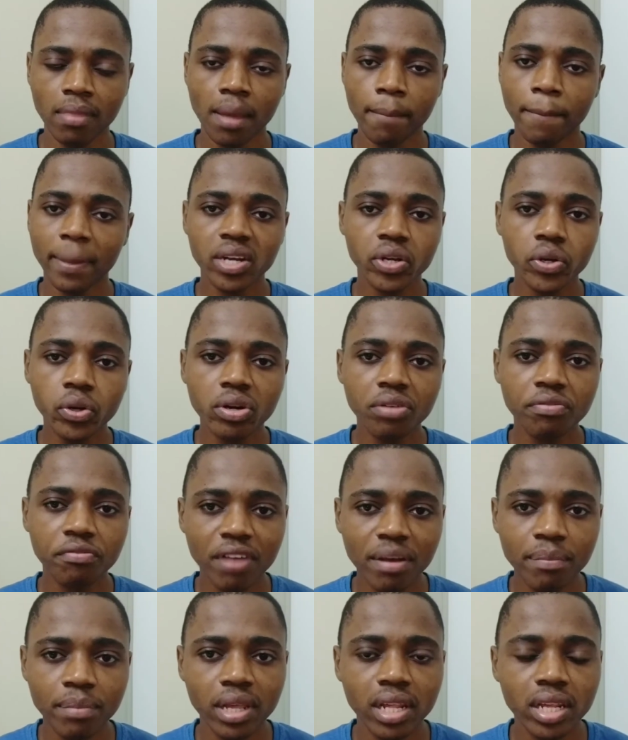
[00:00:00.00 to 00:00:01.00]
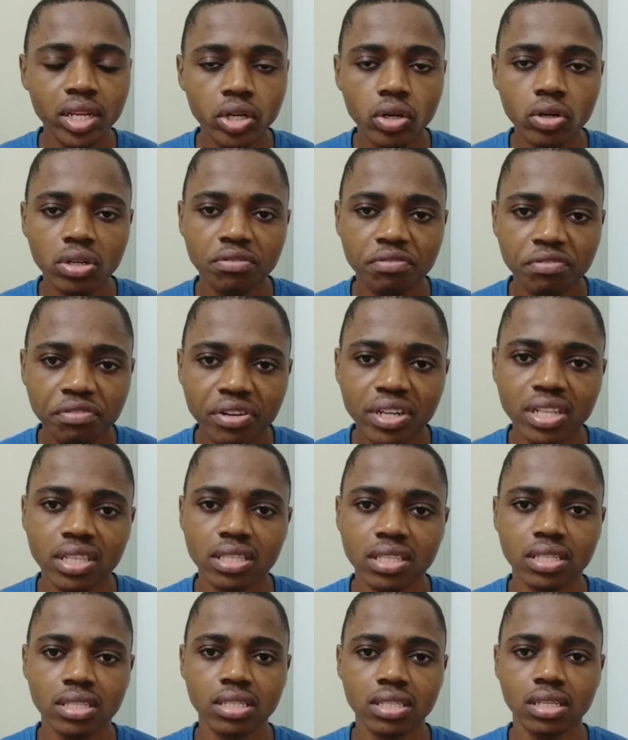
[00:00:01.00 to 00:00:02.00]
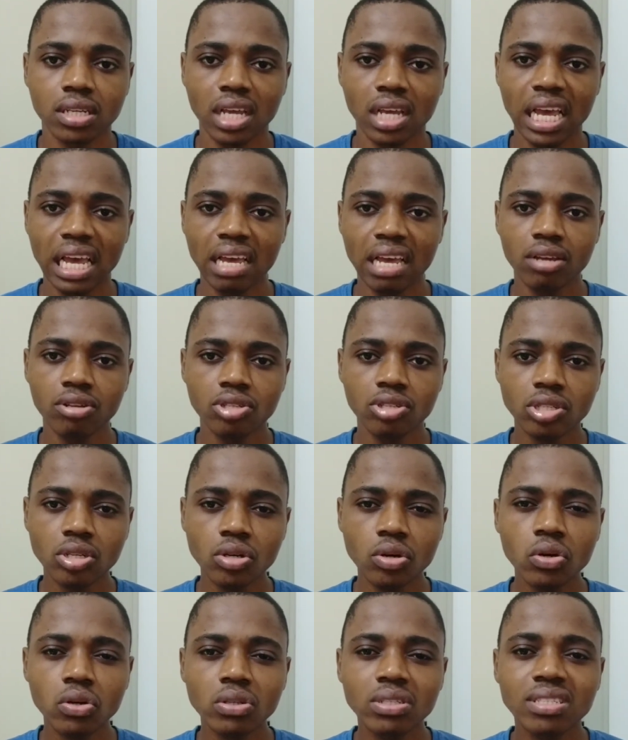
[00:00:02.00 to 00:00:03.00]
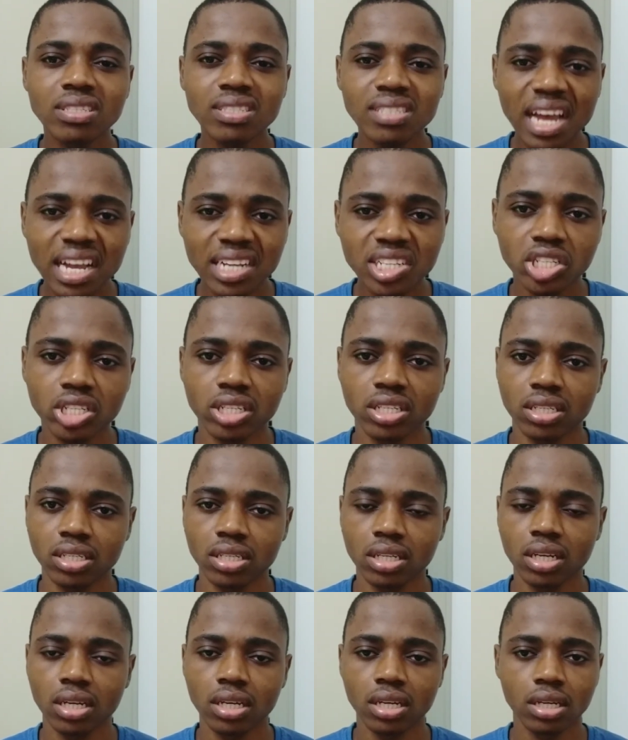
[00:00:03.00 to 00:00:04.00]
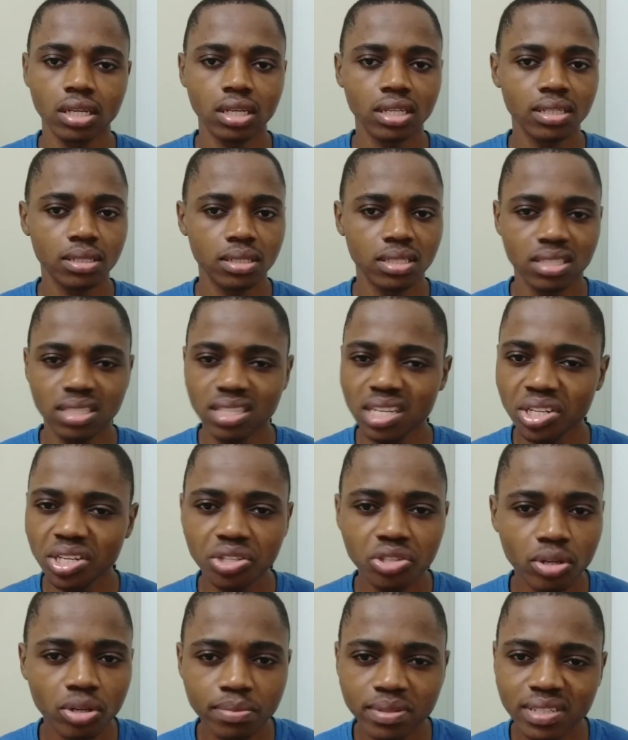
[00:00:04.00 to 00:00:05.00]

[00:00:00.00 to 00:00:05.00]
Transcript: but not family, not friends. So such syndrome,